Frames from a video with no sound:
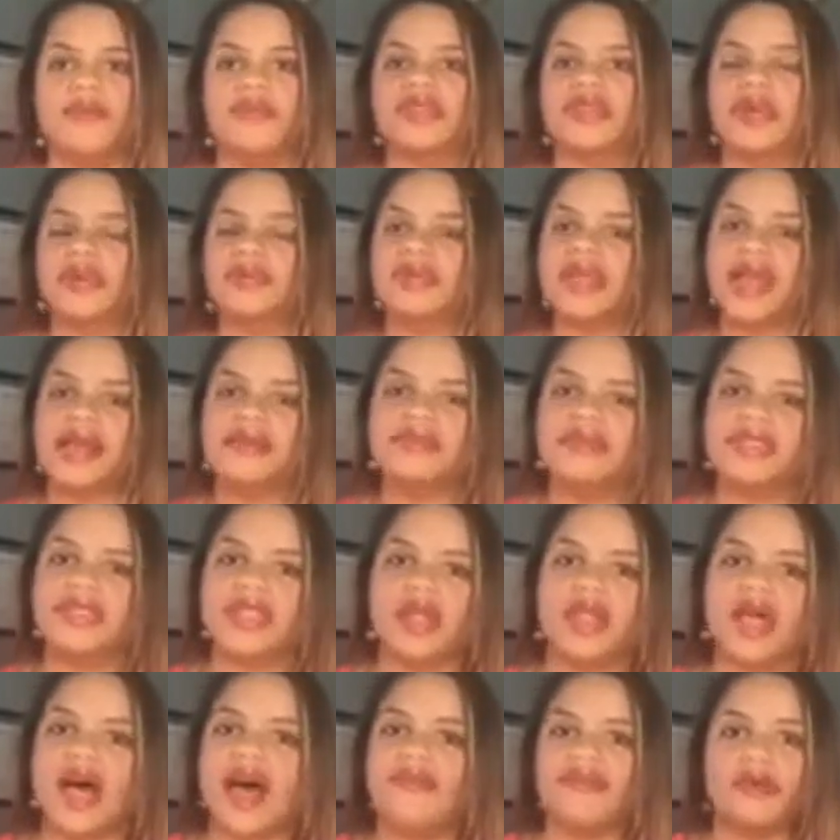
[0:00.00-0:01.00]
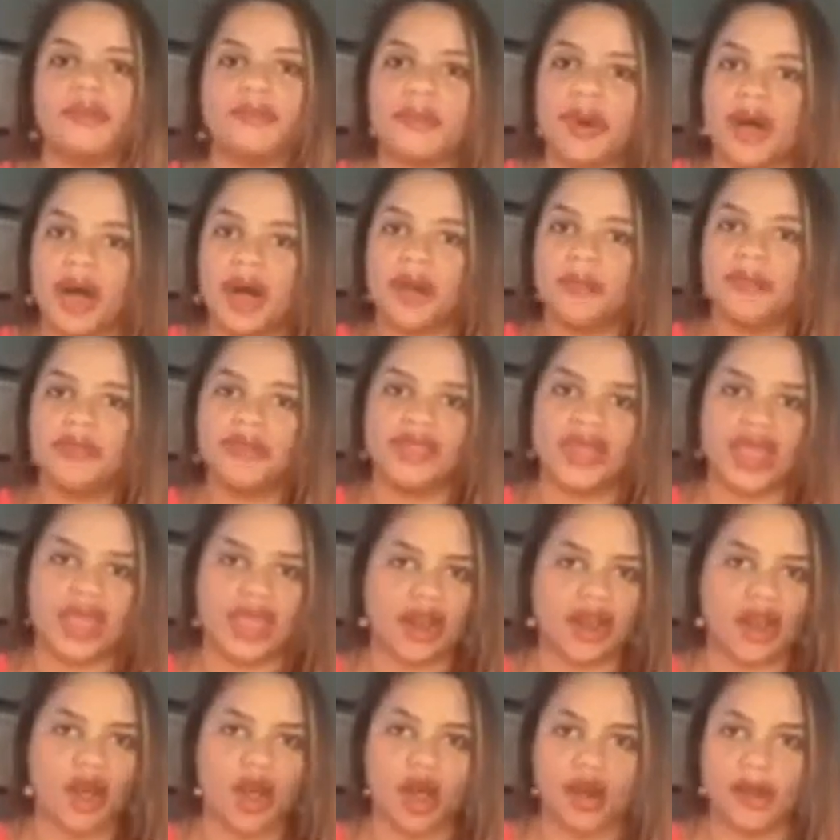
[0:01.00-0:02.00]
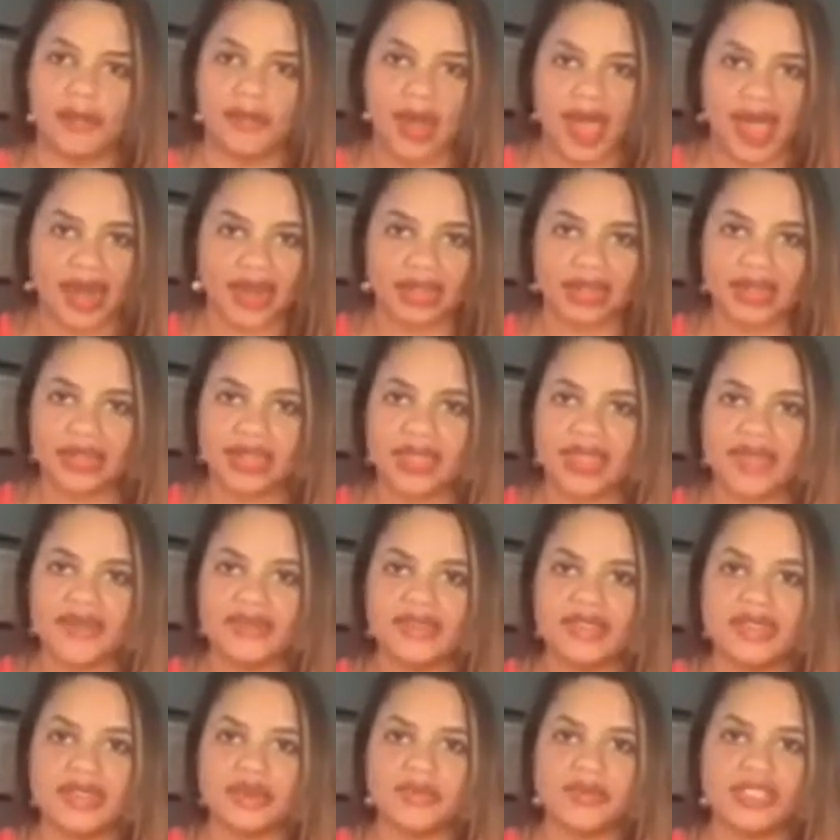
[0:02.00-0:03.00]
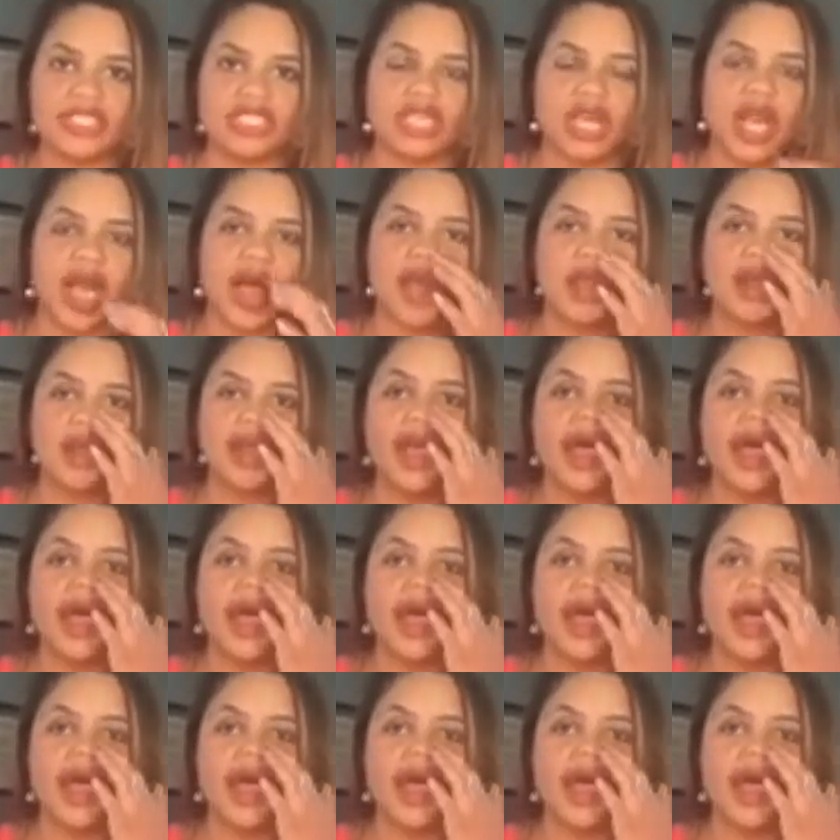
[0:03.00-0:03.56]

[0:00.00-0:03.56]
Sometimes they'll have a pump that automatically gives them a shot.